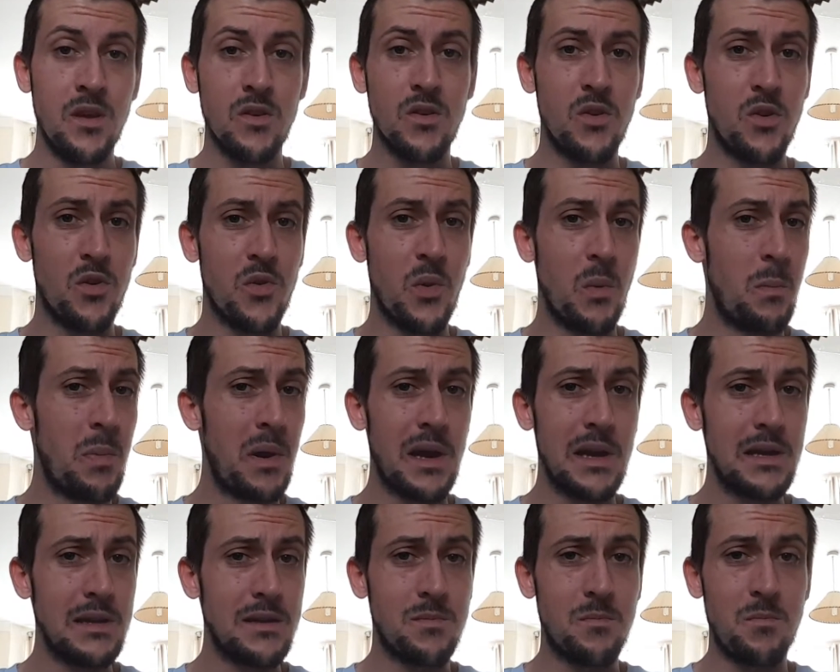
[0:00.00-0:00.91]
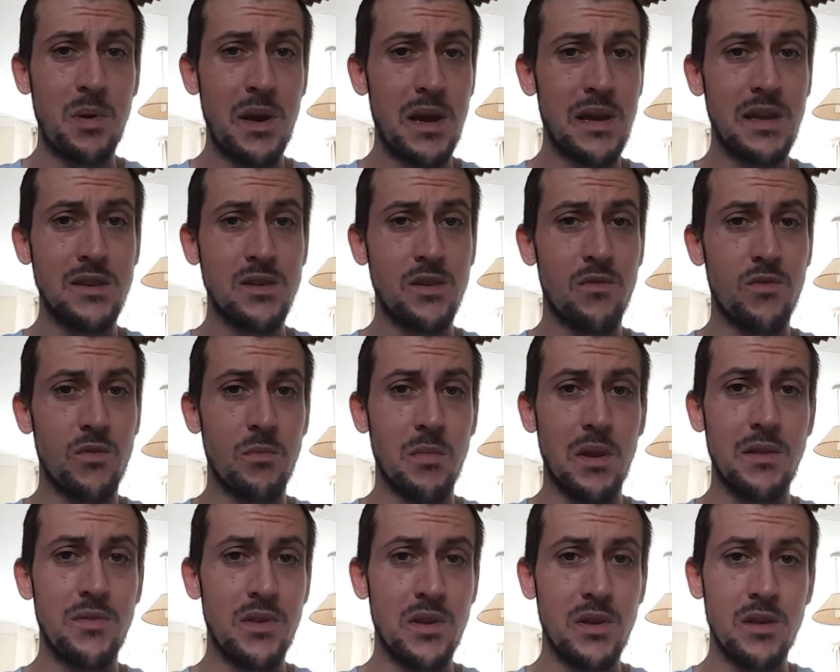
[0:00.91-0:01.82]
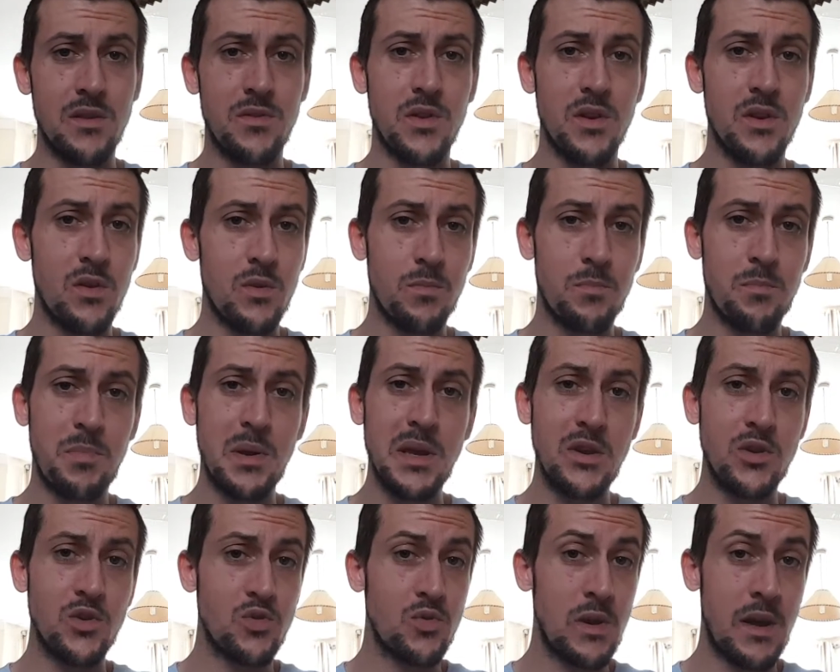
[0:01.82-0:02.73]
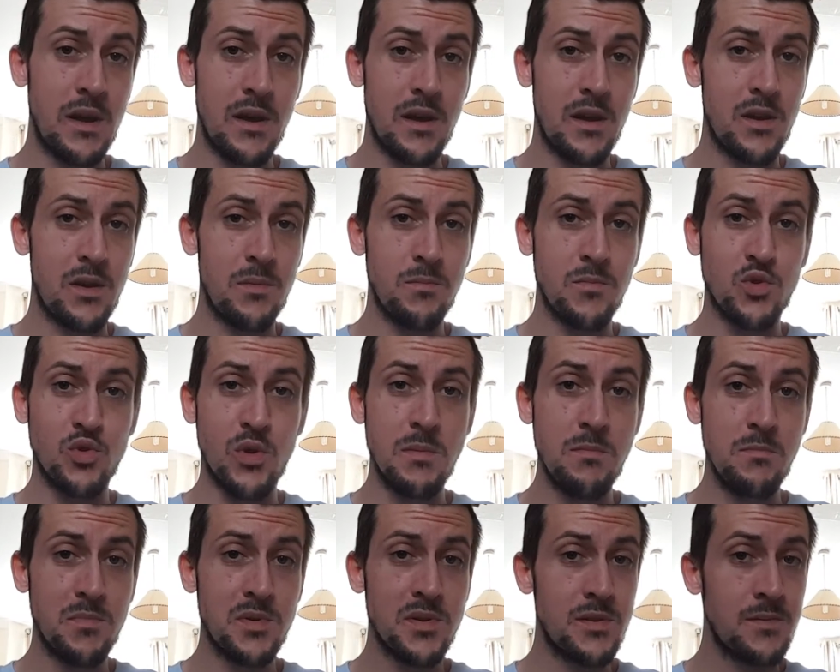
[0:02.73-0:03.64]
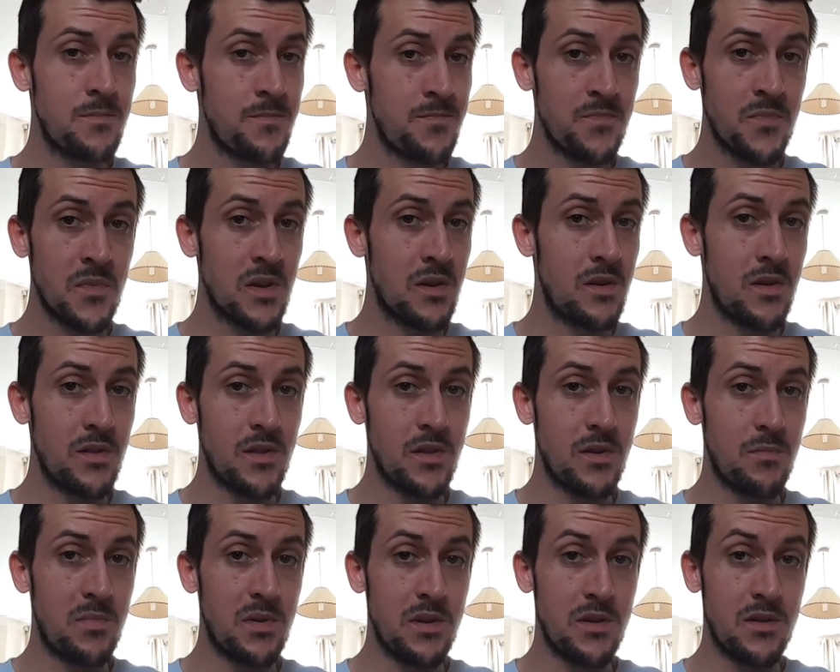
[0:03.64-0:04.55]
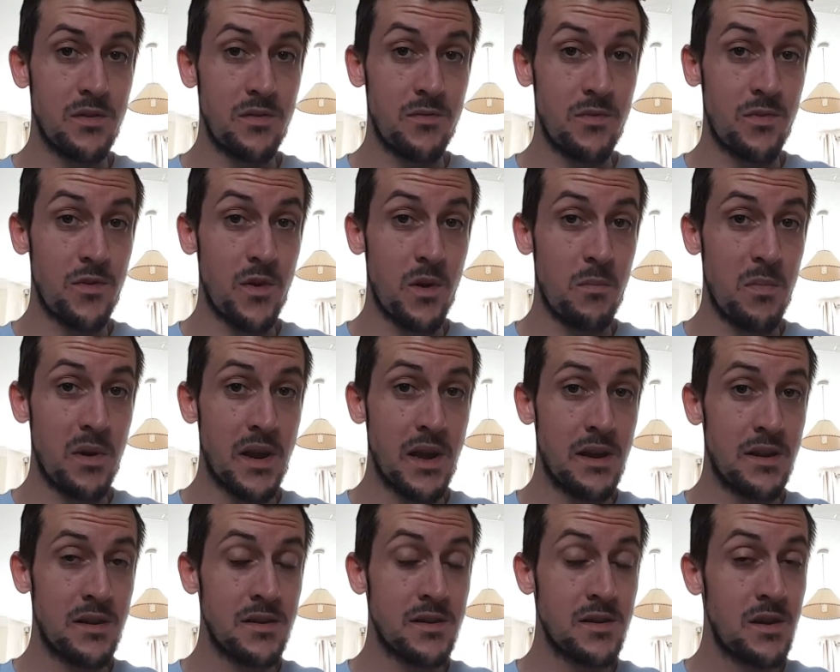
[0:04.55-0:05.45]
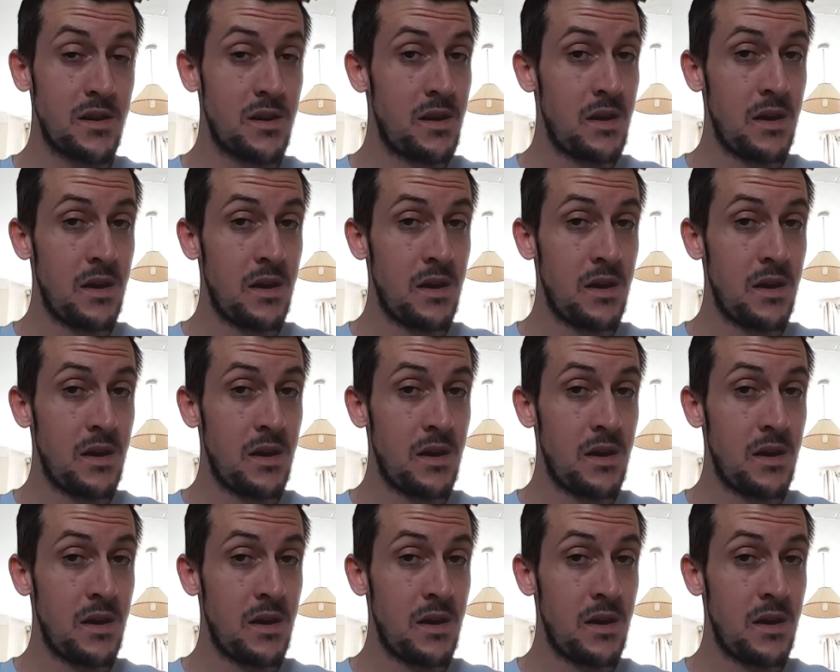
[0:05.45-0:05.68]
Go through packets and packets of them, like the little pink shrimps and the foam bananas,